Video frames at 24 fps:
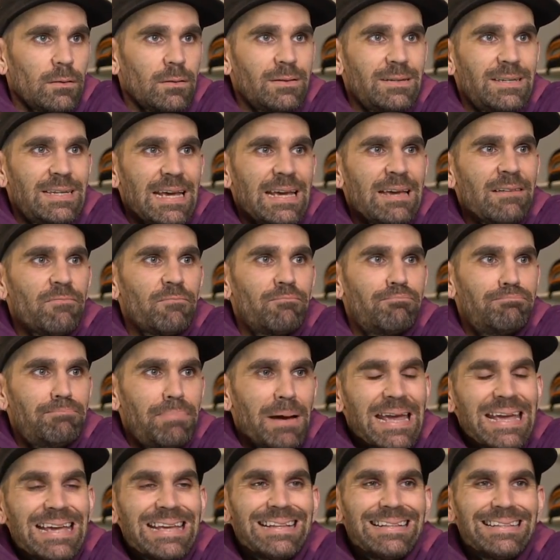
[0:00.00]
Dave
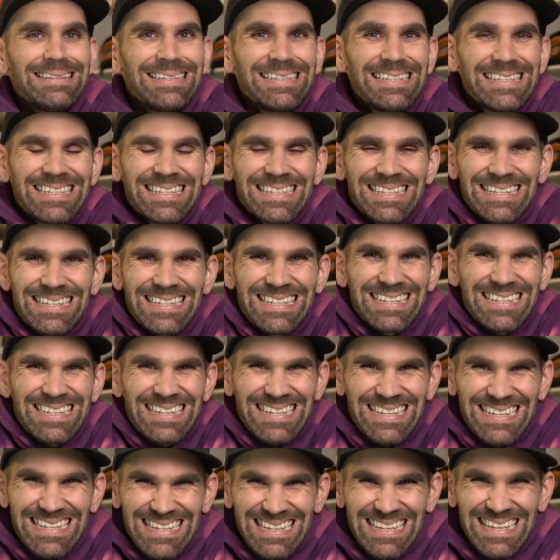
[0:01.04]
Baines,
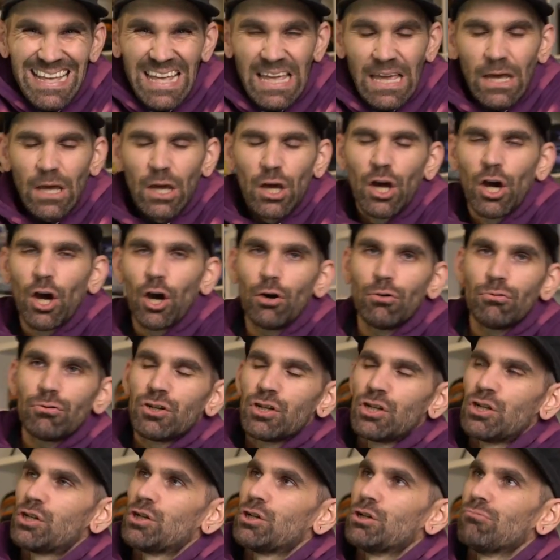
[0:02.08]

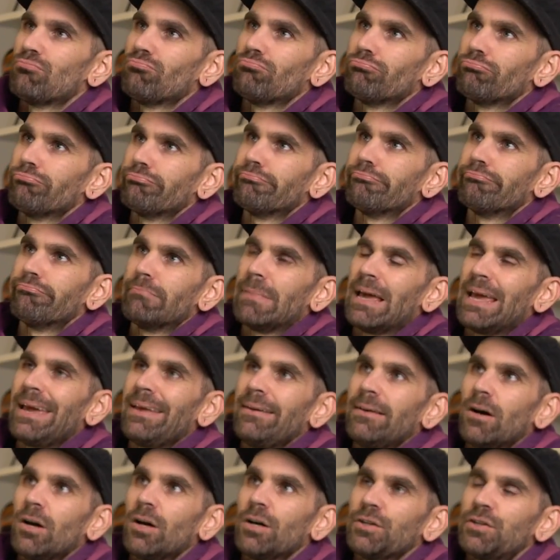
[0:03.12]
coach, head
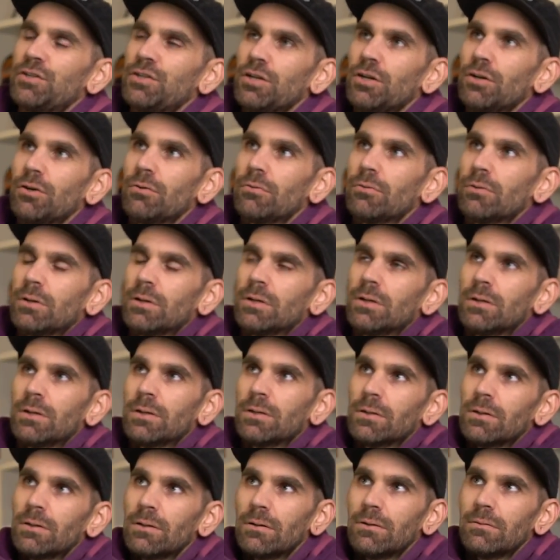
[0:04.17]
honcho,
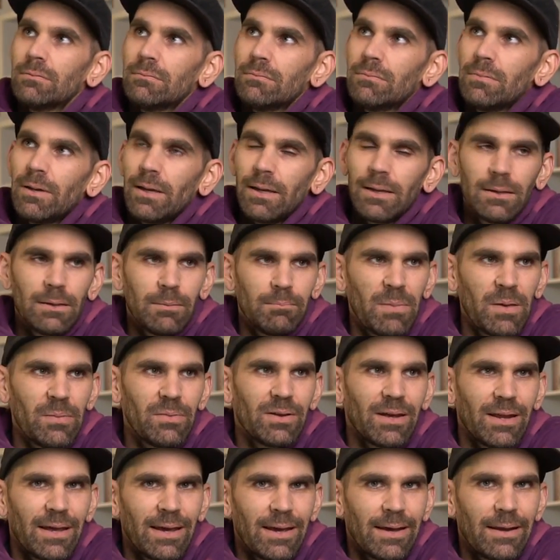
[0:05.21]
maybe
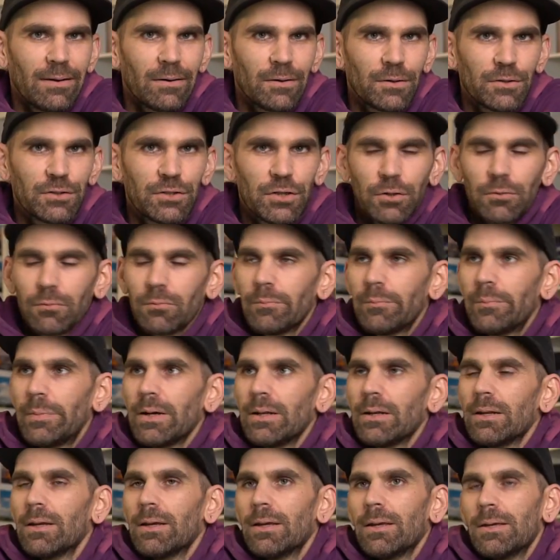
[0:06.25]
not head honcho,
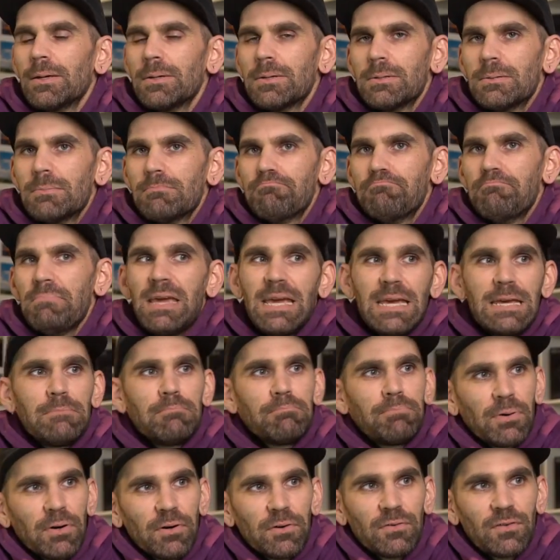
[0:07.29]
but main
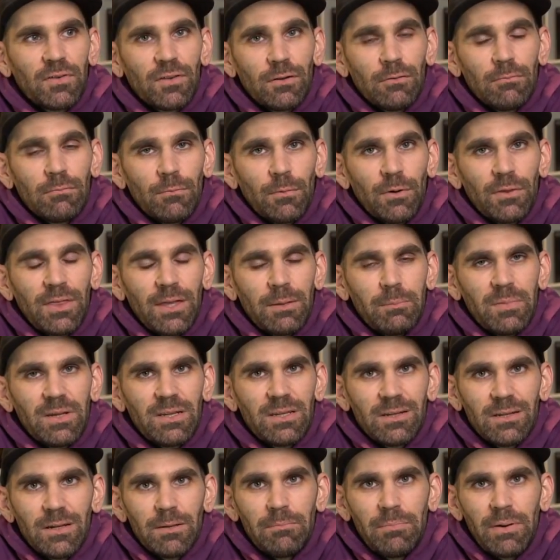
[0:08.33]
person with
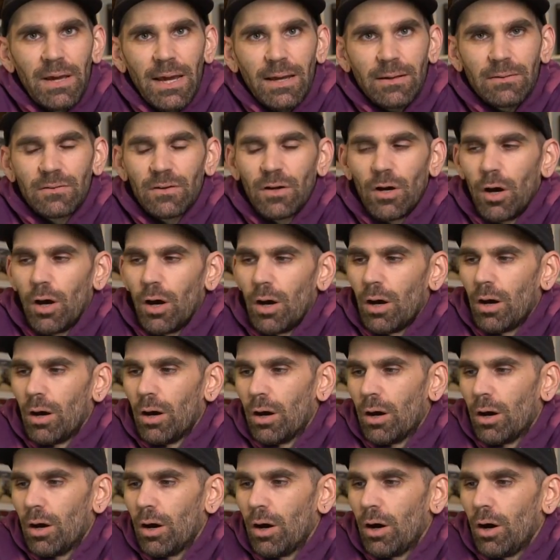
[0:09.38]
Edmonton Impact,
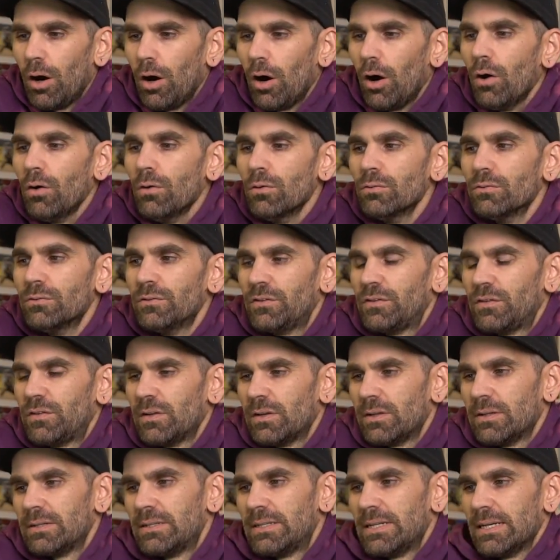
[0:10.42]
owns
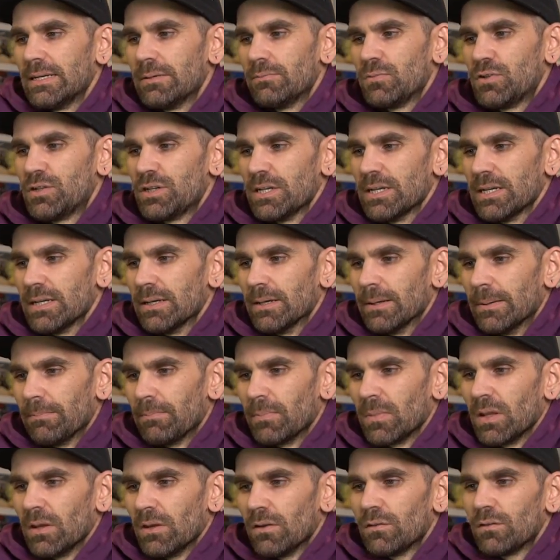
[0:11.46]
DMG.
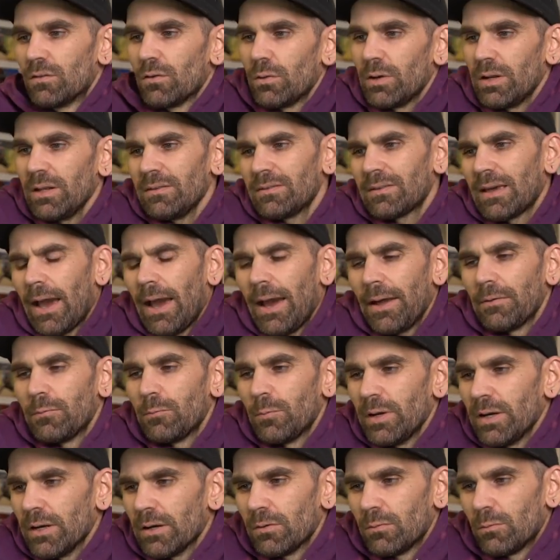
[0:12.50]
So it is kind of
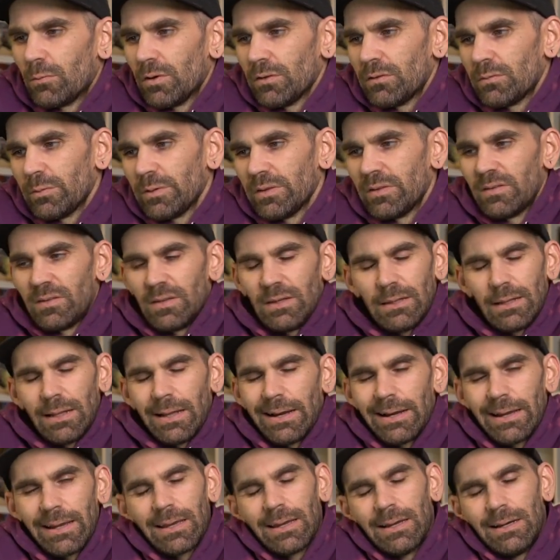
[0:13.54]
weird once we see,
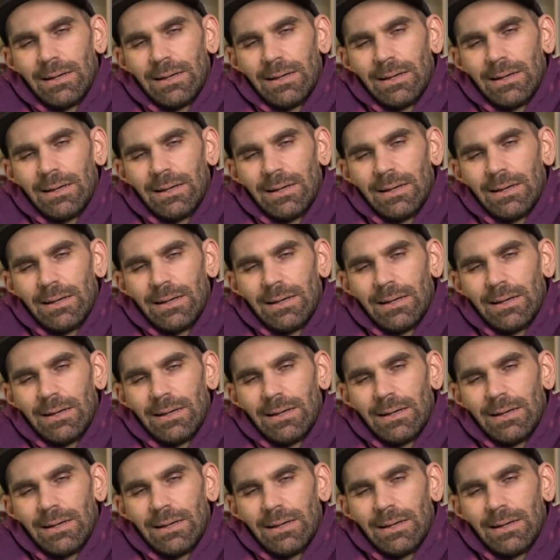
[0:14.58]
like,